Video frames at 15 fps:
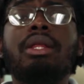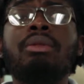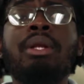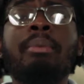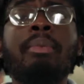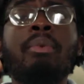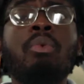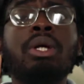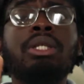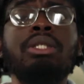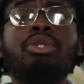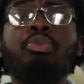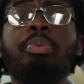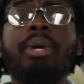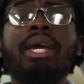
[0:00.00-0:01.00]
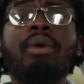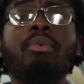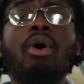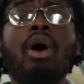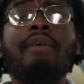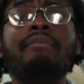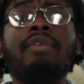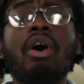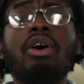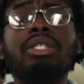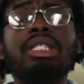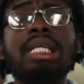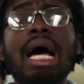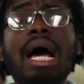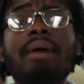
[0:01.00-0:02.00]
the number one superhero of all
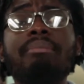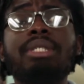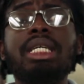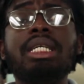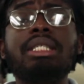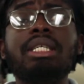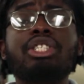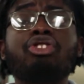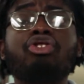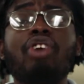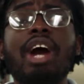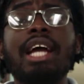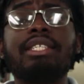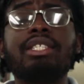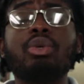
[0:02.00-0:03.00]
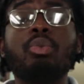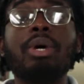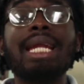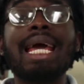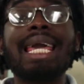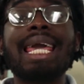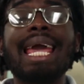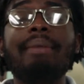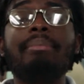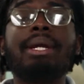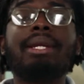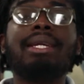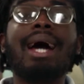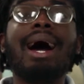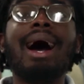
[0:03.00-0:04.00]
time, Jesus Christ, the one that came
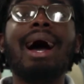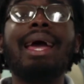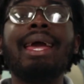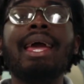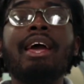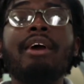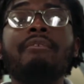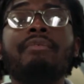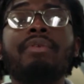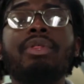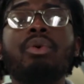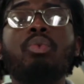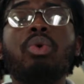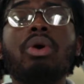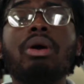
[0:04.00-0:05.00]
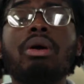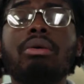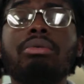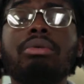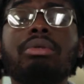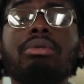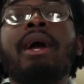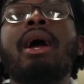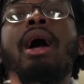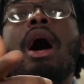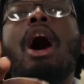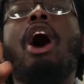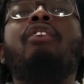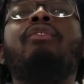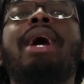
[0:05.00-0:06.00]
to die for the world.
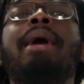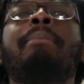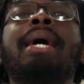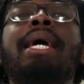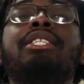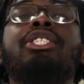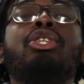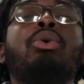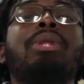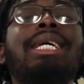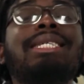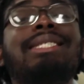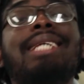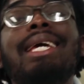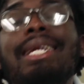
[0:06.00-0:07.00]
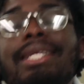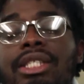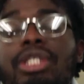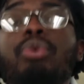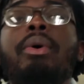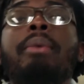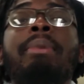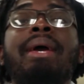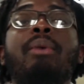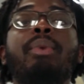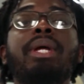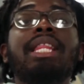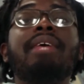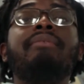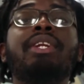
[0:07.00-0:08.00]
All right, man, so let's get into it, man.
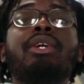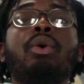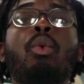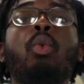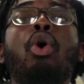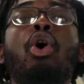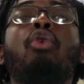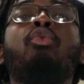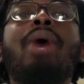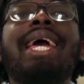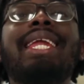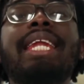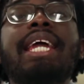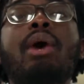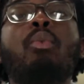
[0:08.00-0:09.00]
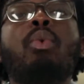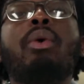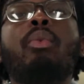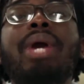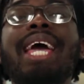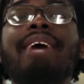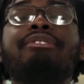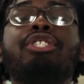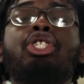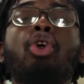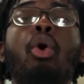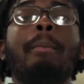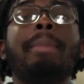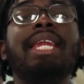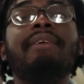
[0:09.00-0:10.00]
We live in a world right now where we have
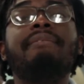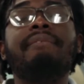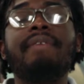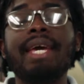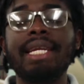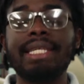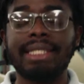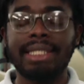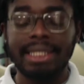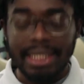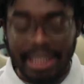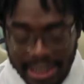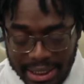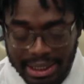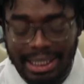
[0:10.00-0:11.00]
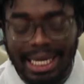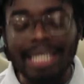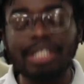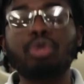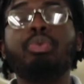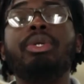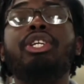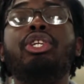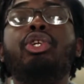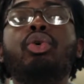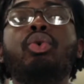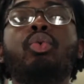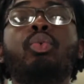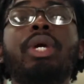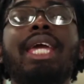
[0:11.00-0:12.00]
so many fantasies. Yes, we
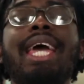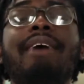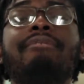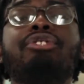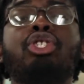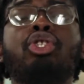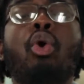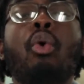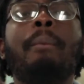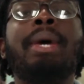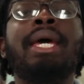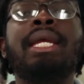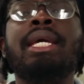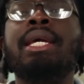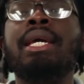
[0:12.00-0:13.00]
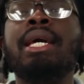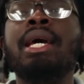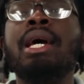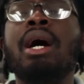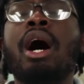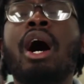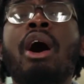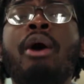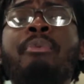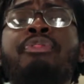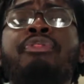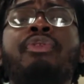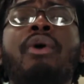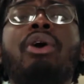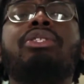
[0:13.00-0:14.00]
do. We have so many
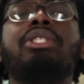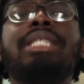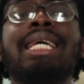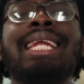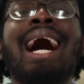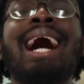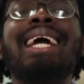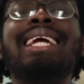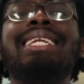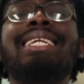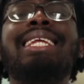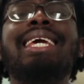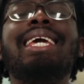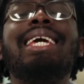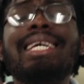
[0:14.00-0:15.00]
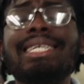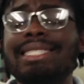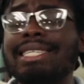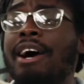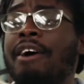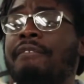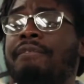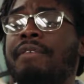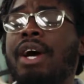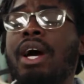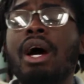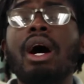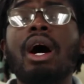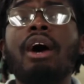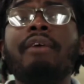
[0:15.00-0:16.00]
thoughts and ideas
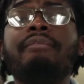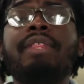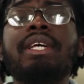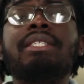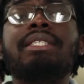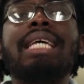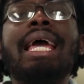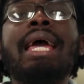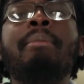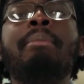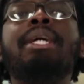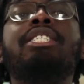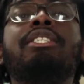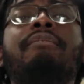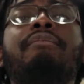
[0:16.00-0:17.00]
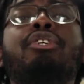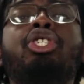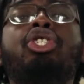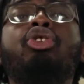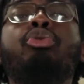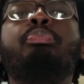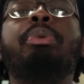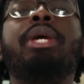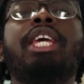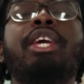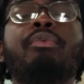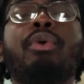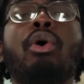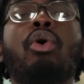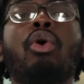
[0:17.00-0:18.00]
of this image of a
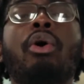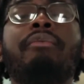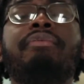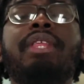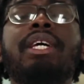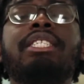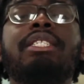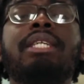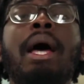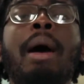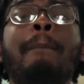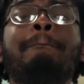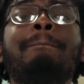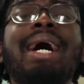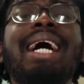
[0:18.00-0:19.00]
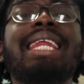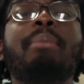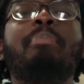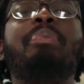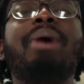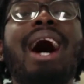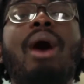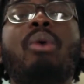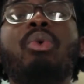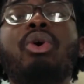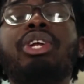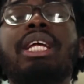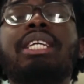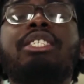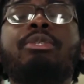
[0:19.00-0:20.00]
superhero, of this mighty
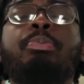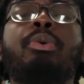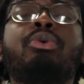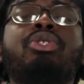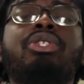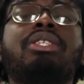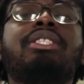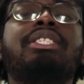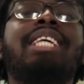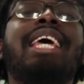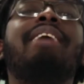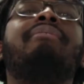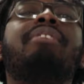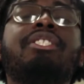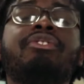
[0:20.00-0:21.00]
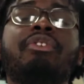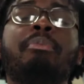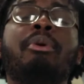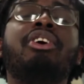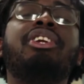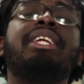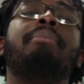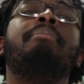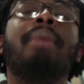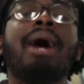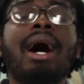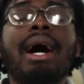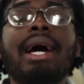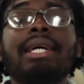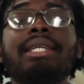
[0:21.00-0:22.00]
power that's supposed to save us from our
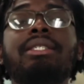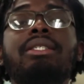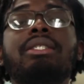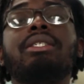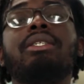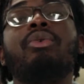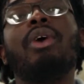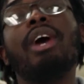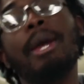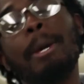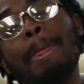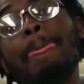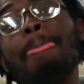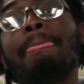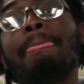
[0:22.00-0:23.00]
demise, right?